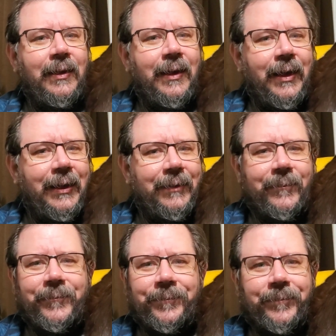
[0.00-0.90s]

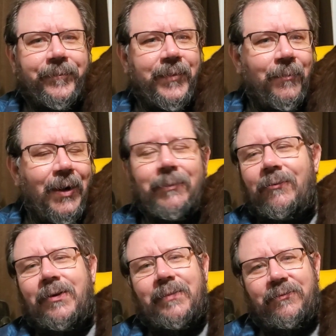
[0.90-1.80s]
Probably
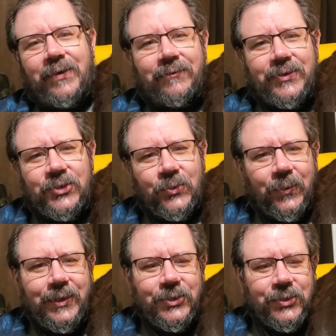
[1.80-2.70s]
one of my favorite
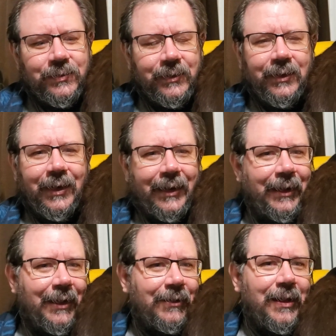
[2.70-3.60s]
stories, and
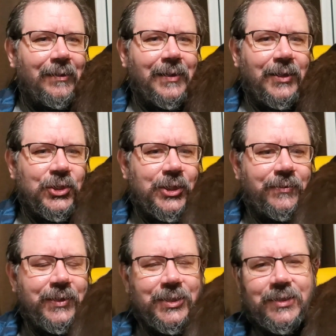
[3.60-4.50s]
I'll
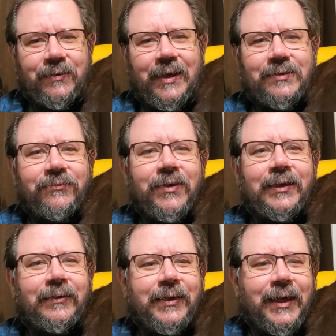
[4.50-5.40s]
share this as a
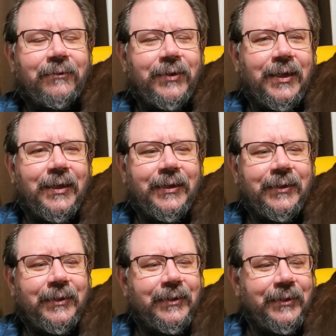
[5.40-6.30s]
final kind of a
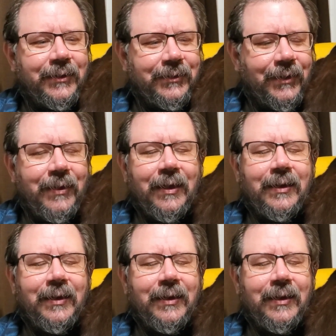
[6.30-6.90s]
thing.